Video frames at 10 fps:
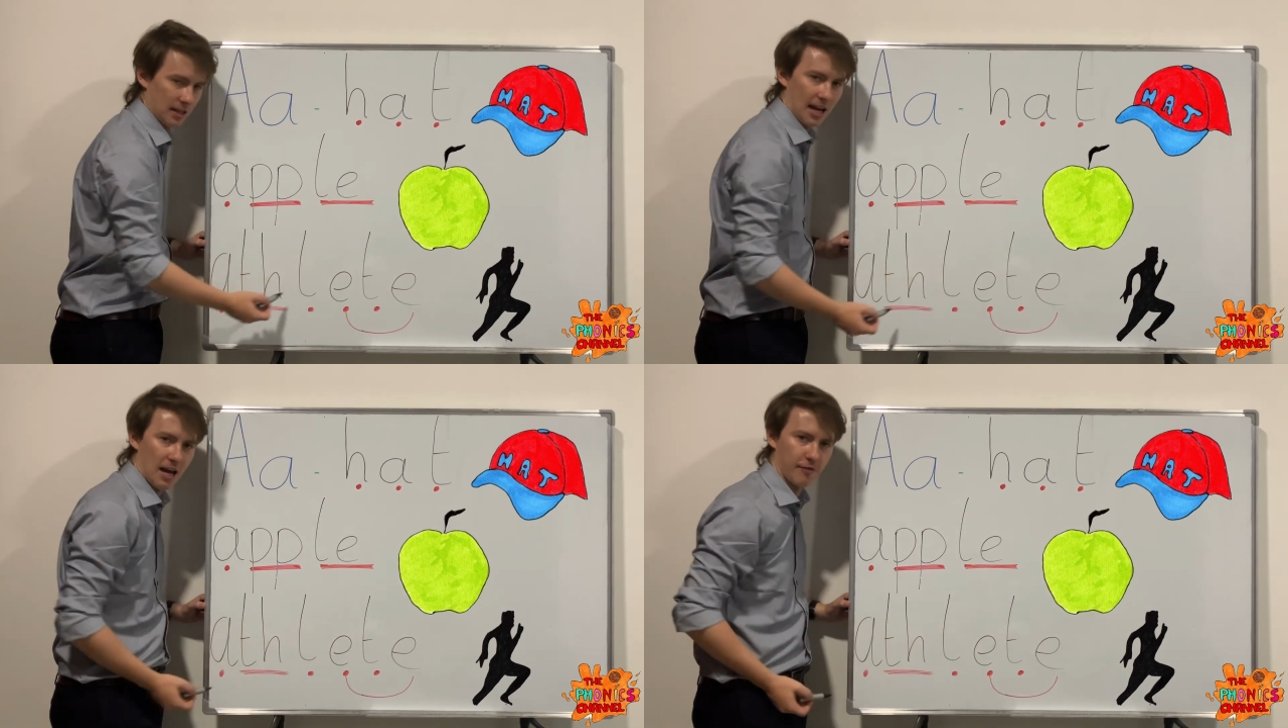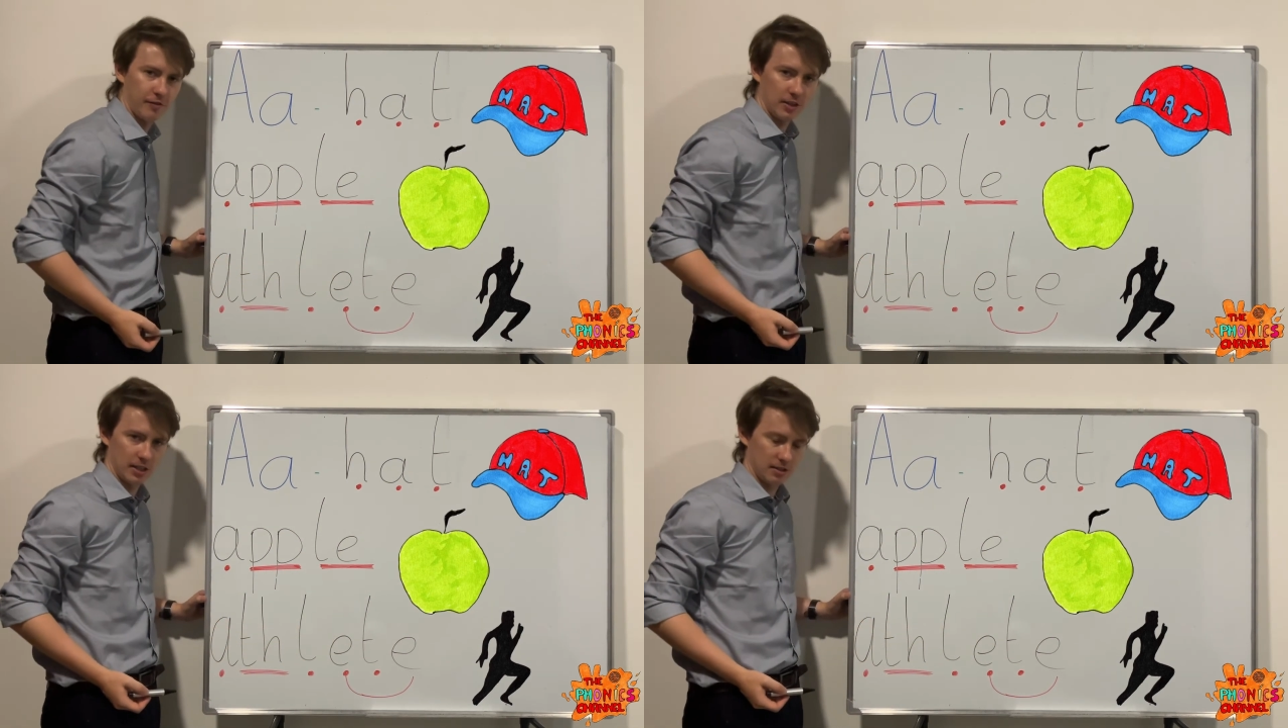
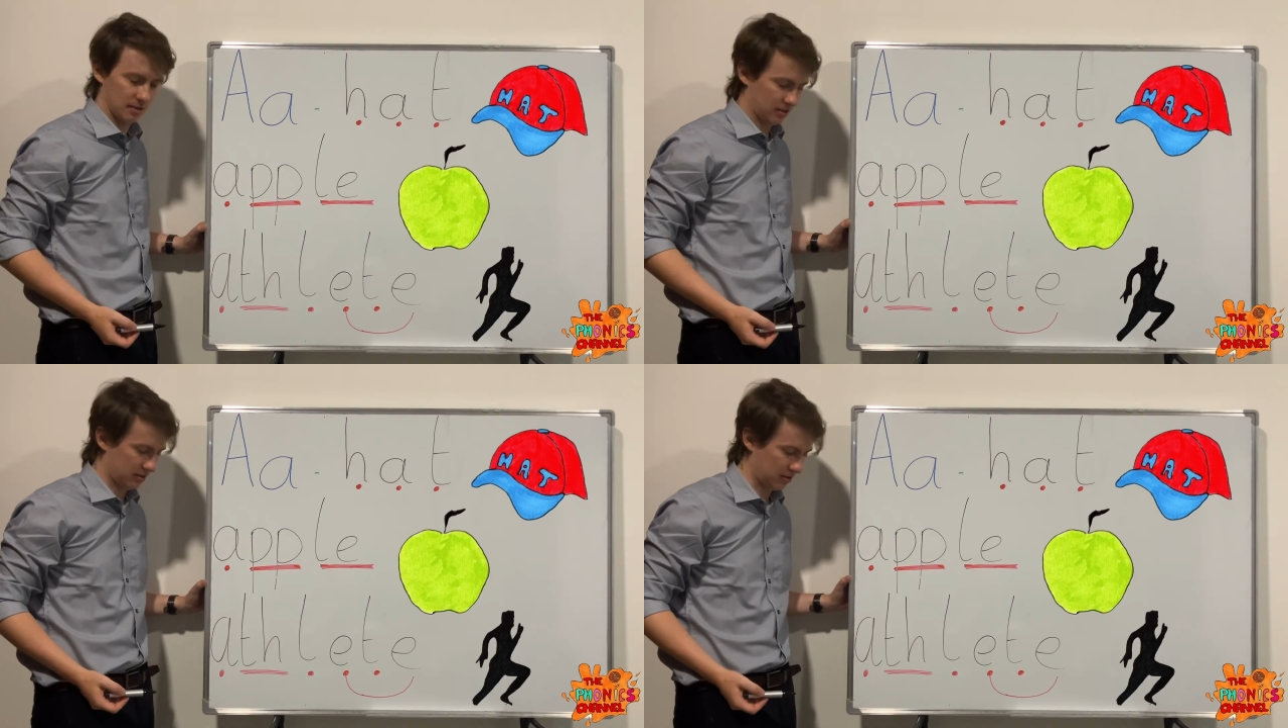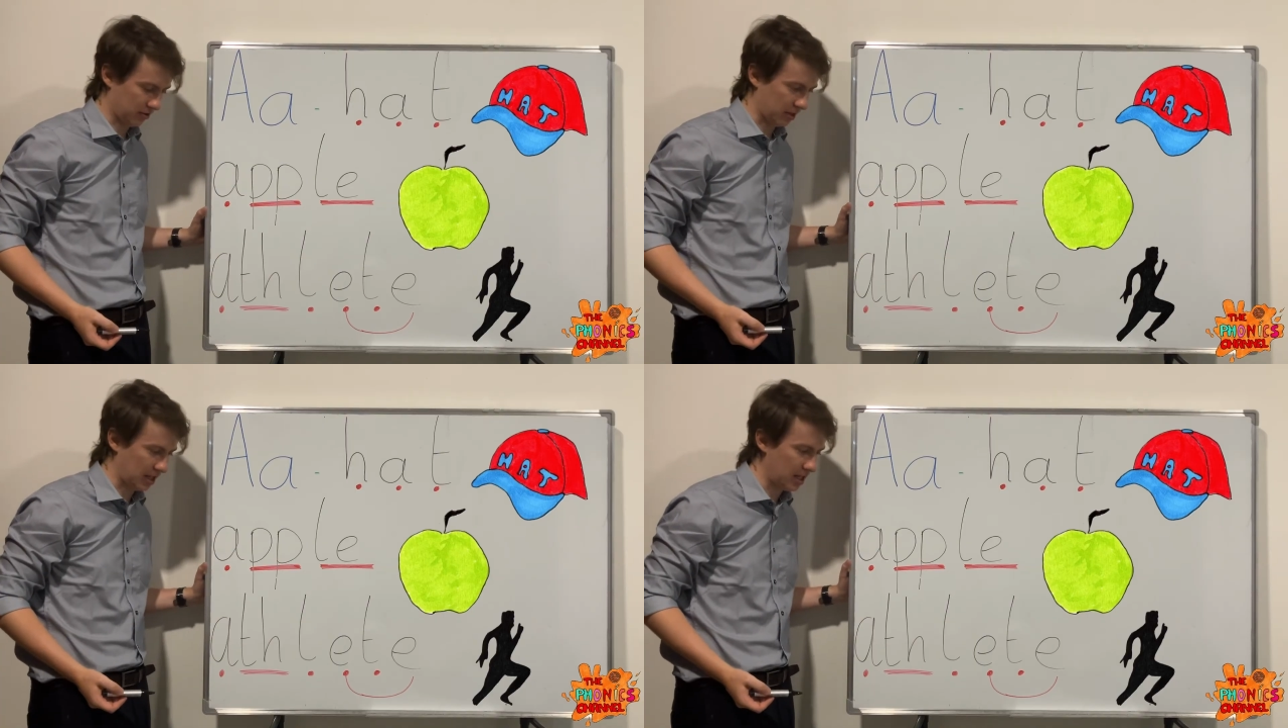Athlete.
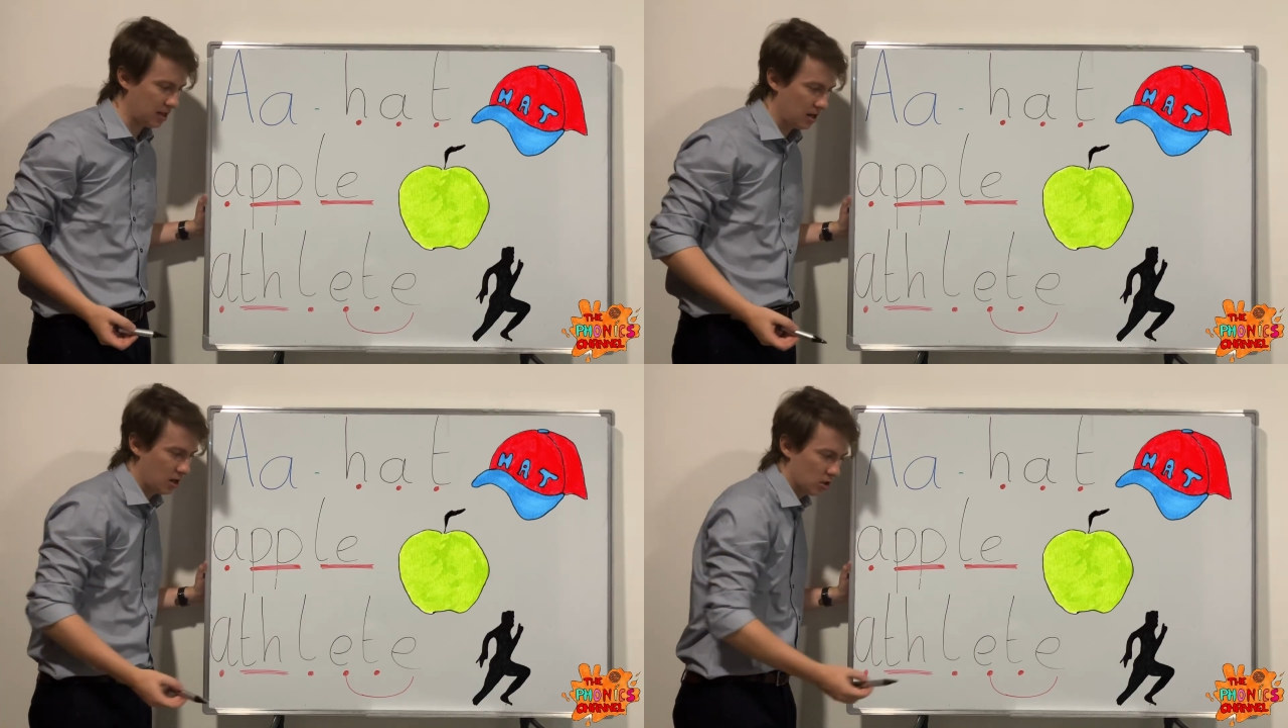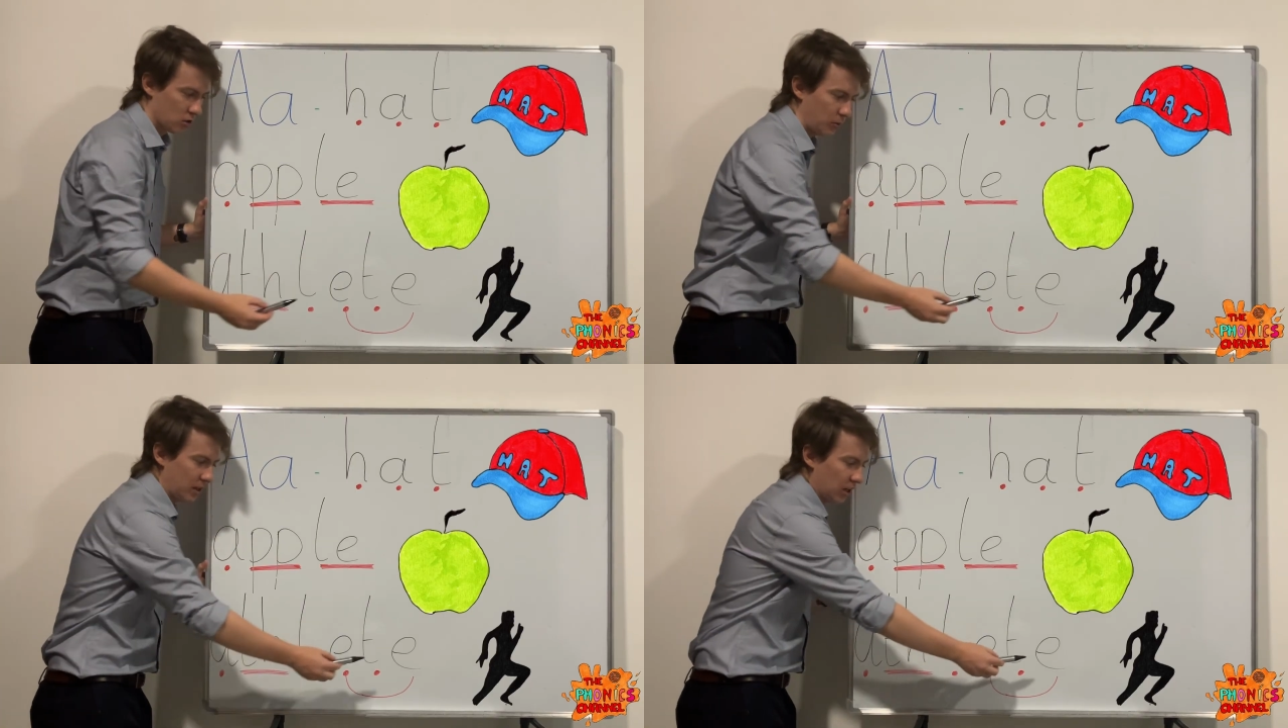Okay, so
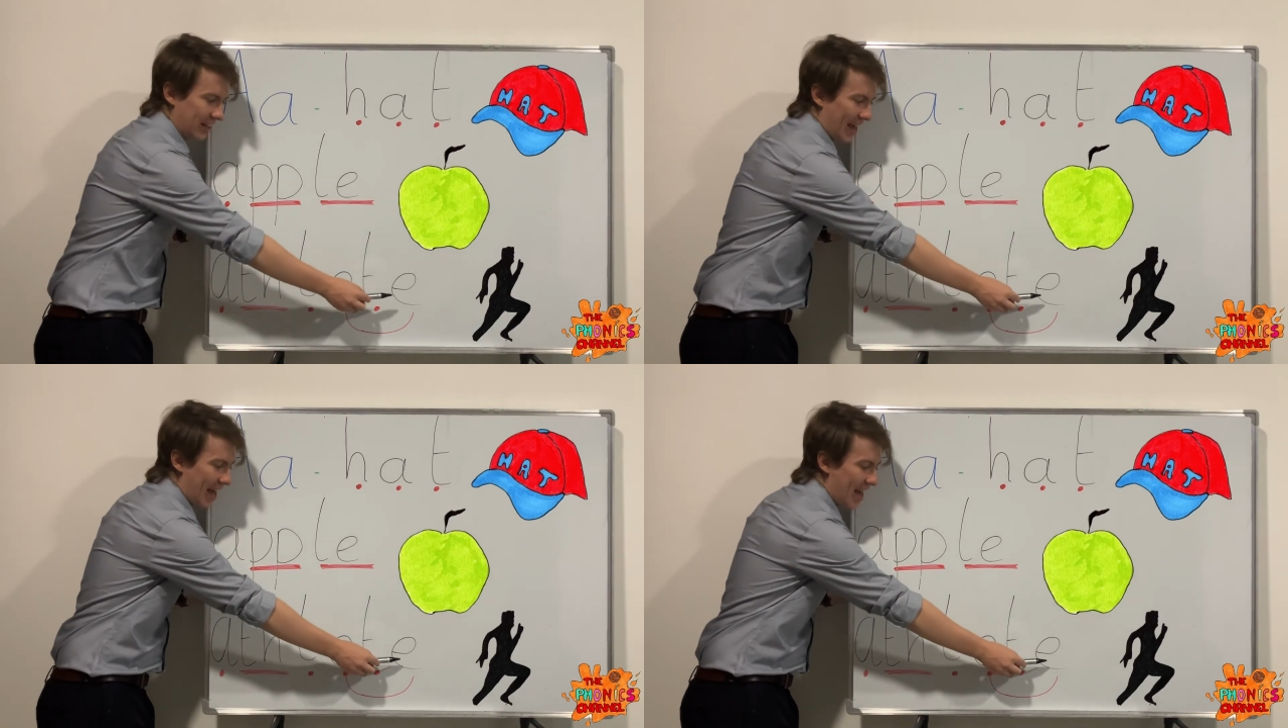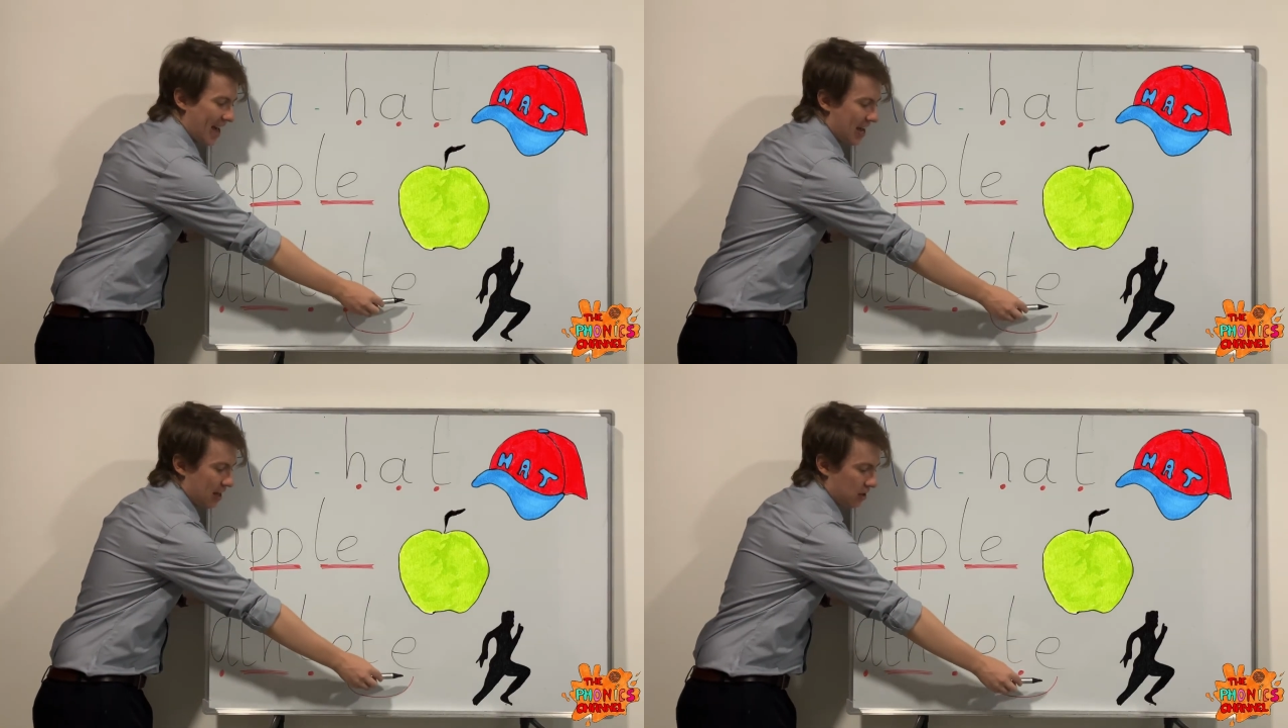we got the e